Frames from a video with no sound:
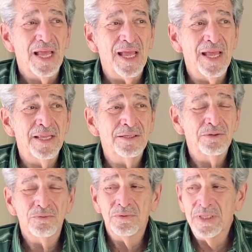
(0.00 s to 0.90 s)
and
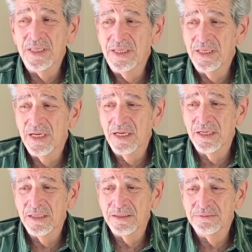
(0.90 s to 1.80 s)
we
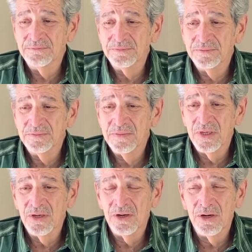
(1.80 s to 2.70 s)

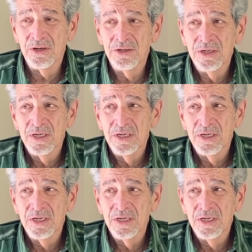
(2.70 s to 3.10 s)
are